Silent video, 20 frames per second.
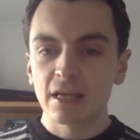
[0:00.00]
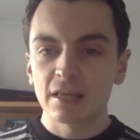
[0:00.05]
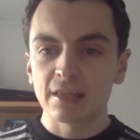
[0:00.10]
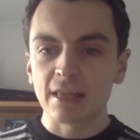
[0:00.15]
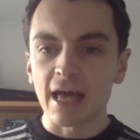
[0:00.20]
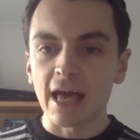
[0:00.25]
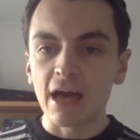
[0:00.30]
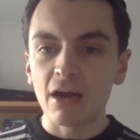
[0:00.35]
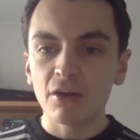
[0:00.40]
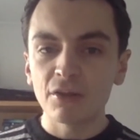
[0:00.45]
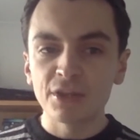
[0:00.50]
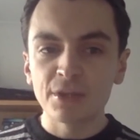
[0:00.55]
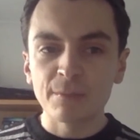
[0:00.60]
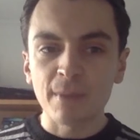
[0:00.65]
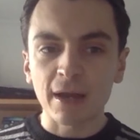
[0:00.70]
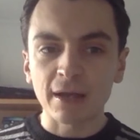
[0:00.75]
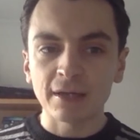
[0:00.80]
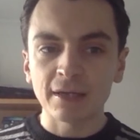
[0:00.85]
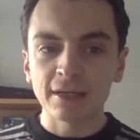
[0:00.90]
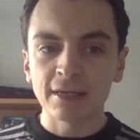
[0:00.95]
their healthy
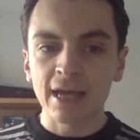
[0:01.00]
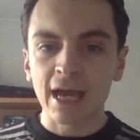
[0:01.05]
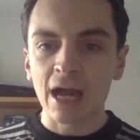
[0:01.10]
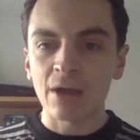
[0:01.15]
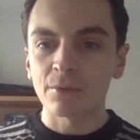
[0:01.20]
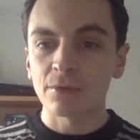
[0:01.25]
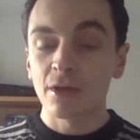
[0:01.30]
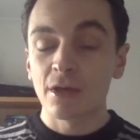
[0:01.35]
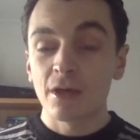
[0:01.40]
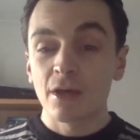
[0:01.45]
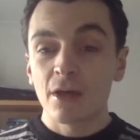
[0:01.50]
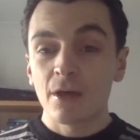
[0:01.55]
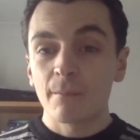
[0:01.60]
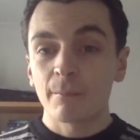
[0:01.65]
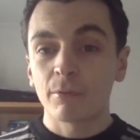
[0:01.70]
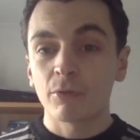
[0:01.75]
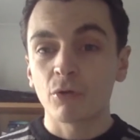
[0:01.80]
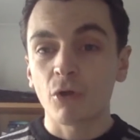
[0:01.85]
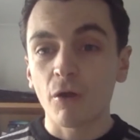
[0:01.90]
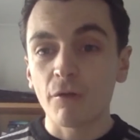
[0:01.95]
bank account,
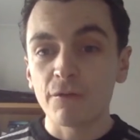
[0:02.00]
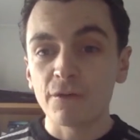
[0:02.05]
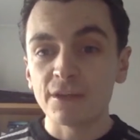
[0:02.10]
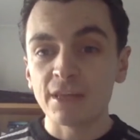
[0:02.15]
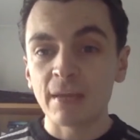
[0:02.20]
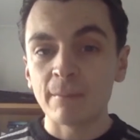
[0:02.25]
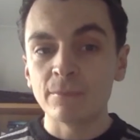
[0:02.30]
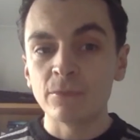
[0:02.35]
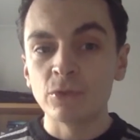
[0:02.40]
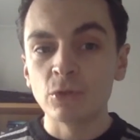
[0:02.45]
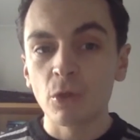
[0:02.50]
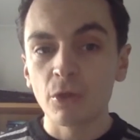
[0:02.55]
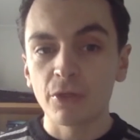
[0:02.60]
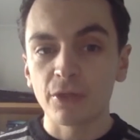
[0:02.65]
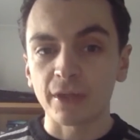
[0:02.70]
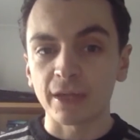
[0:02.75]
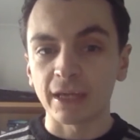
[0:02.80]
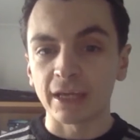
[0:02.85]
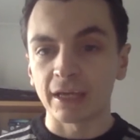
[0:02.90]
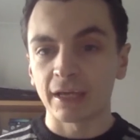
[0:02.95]
profit them
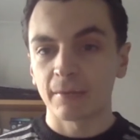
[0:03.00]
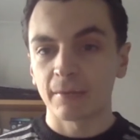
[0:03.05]
nothing.